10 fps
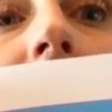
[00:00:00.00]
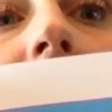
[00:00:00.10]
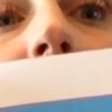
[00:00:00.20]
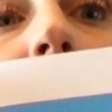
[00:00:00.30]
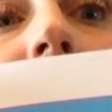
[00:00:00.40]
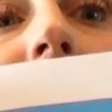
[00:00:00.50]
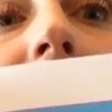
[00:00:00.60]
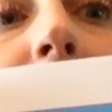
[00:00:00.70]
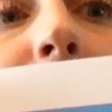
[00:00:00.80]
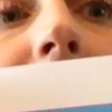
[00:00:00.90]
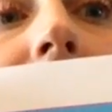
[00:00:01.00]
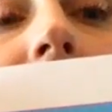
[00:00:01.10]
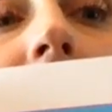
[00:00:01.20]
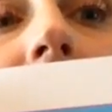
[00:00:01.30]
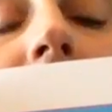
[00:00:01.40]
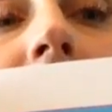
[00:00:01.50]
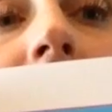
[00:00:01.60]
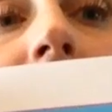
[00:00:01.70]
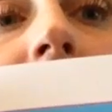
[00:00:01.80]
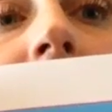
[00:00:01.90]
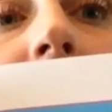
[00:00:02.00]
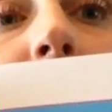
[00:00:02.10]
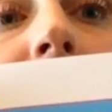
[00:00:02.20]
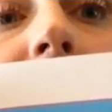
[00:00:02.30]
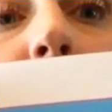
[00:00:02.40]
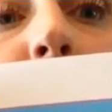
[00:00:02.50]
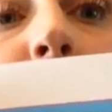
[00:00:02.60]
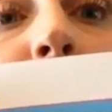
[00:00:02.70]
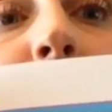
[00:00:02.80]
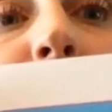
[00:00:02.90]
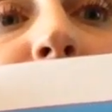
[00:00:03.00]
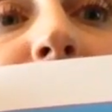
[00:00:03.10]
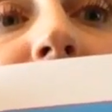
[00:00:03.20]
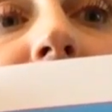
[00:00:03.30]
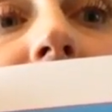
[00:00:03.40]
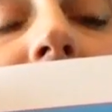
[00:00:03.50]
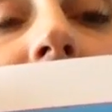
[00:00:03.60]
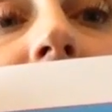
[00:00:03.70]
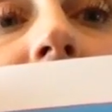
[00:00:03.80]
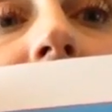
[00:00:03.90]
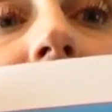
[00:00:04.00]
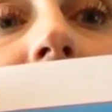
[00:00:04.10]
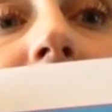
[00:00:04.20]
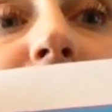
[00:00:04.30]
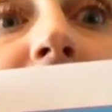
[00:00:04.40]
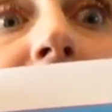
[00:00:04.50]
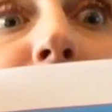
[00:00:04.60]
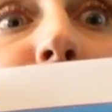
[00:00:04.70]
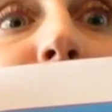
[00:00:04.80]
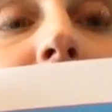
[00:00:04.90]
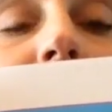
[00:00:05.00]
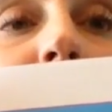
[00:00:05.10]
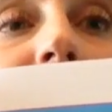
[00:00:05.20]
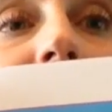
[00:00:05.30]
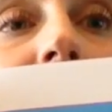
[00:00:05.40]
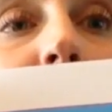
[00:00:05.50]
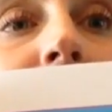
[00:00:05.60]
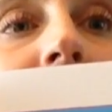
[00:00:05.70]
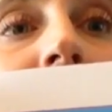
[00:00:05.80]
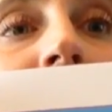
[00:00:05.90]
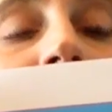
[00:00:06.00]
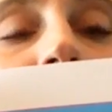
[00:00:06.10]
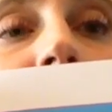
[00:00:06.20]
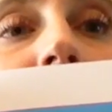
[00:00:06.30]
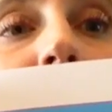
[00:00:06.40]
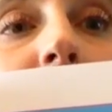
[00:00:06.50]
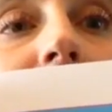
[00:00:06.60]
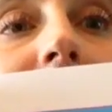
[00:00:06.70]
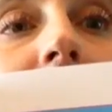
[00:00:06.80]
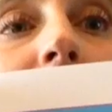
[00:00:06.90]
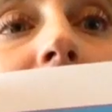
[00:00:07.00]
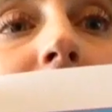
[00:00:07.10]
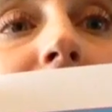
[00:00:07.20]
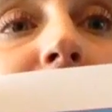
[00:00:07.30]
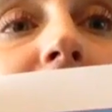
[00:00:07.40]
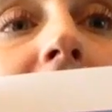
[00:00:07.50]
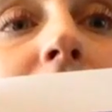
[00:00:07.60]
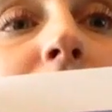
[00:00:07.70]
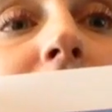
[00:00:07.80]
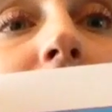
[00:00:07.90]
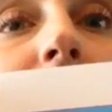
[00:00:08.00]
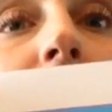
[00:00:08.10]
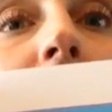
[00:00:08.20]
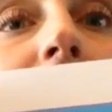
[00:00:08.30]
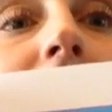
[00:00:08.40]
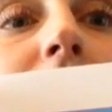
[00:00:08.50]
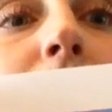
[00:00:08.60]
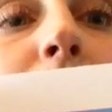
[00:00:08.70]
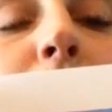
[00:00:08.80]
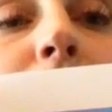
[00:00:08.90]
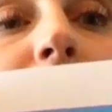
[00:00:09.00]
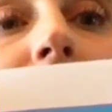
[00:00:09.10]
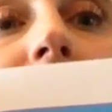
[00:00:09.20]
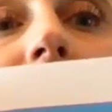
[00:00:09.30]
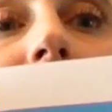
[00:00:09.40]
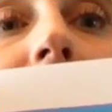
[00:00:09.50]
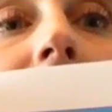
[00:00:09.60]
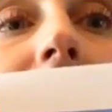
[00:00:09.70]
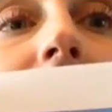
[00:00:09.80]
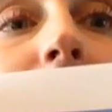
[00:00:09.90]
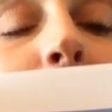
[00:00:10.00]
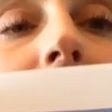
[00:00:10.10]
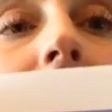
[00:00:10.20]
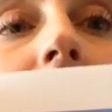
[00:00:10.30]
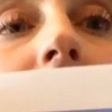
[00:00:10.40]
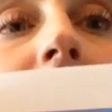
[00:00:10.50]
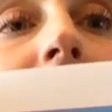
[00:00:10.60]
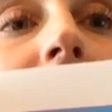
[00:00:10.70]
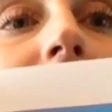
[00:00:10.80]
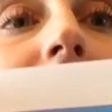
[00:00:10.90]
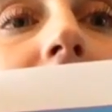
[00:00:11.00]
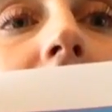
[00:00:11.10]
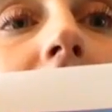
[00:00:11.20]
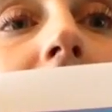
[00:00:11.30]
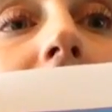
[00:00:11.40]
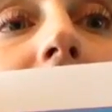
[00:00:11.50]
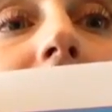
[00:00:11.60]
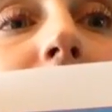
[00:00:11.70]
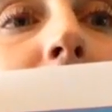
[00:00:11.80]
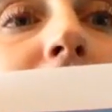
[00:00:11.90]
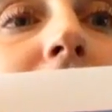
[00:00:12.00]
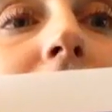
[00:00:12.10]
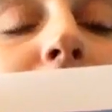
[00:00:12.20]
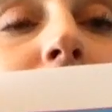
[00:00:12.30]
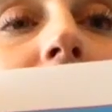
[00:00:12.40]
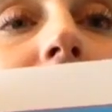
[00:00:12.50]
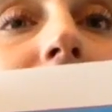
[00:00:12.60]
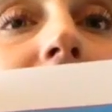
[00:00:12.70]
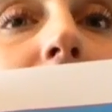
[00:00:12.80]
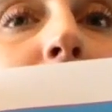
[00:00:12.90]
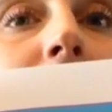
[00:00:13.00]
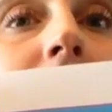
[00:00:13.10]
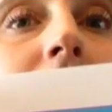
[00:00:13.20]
And what's happening? When he moves, his shadow follows him. And you can tell here the shadow is starting to move to the side of Bear. It's not as much in the front of him.